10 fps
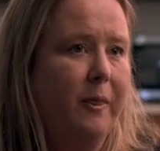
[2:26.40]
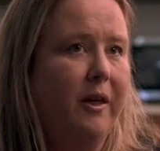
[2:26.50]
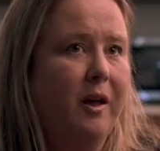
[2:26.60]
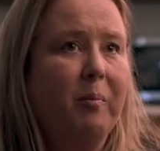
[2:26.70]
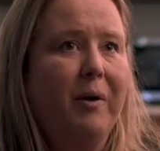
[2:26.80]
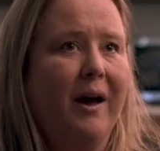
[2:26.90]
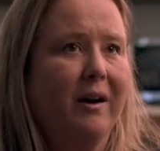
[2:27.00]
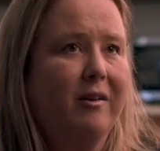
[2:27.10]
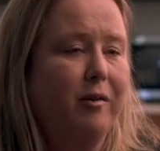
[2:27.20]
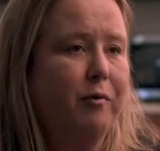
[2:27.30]
the
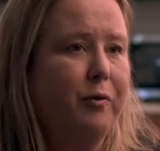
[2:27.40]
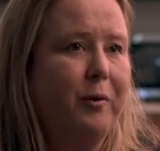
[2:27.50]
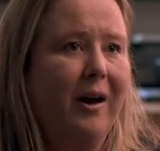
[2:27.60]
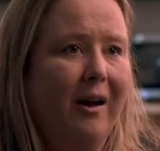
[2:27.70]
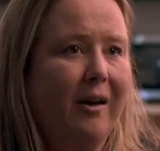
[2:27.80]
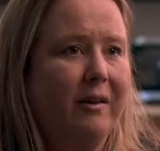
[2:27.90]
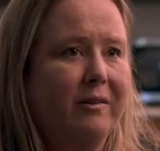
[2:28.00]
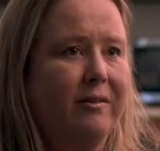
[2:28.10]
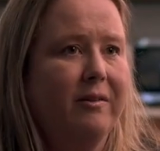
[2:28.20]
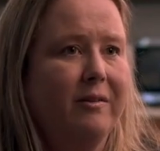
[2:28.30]
impact that food
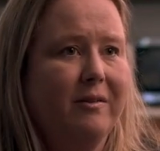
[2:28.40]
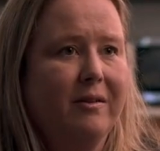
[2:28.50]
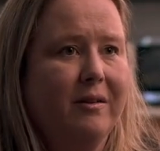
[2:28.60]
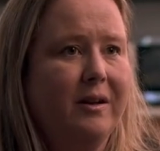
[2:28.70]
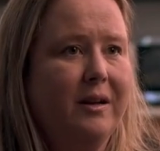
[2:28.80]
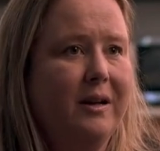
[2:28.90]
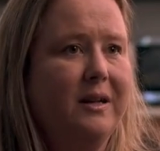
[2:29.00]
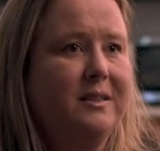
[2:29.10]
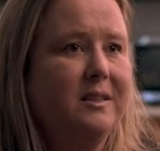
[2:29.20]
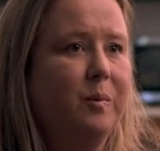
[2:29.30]
has.
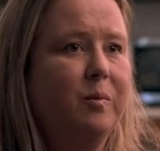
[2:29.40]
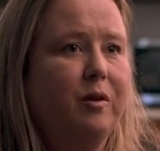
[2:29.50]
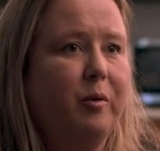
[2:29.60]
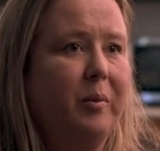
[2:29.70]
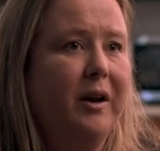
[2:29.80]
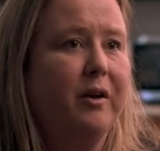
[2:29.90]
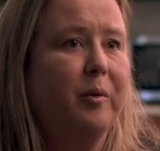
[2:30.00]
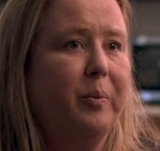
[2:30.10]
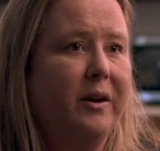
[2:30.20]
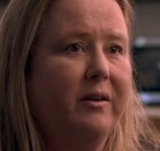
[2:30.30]
It seems so
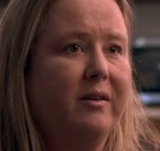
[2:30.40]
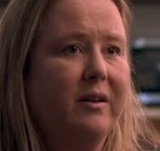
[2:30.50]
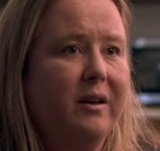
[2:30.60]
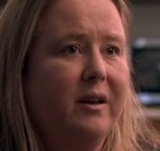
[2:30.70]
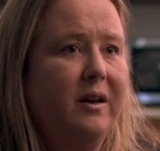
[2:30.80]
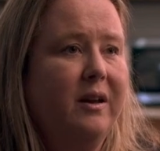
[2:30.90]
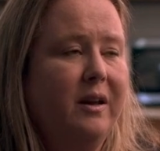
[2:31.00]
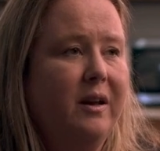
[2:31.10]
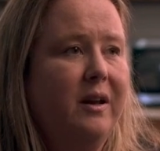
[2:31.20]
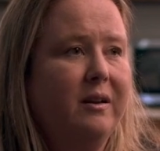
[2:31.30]
minor, but
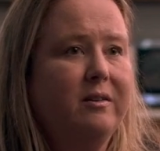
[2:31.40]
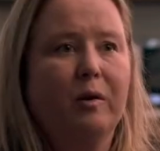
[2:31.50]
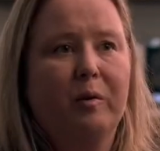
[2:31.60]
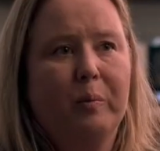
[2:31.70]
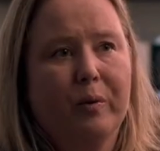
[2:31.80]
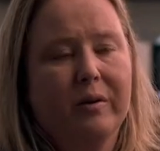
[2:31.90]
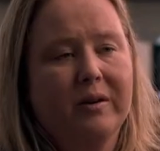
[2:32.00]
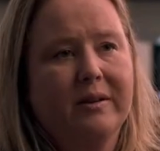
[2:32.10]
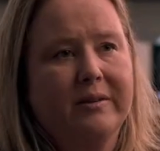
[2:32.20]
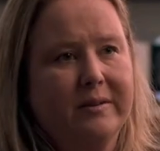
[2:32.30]
it's so important.